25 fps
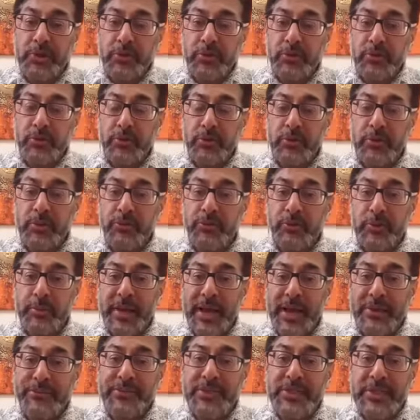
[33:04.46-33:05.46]
you? from
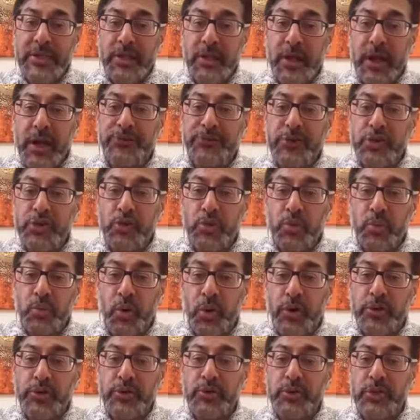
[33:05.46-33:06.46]
having the life that you
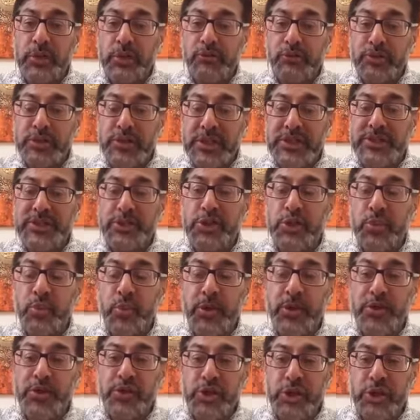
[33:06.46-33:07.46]
want or the results that you
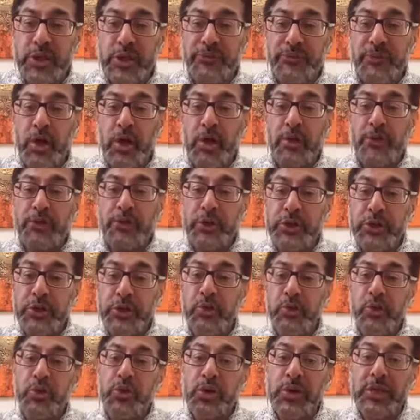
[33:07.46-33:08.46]
want to achieve for
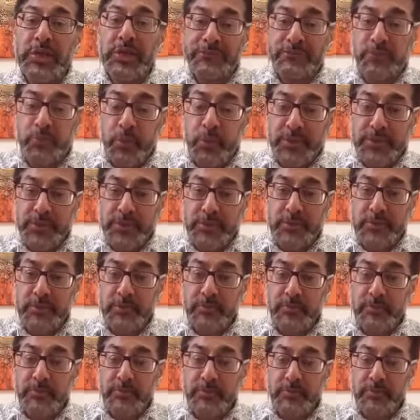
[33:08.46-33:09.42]
you or your loved ones.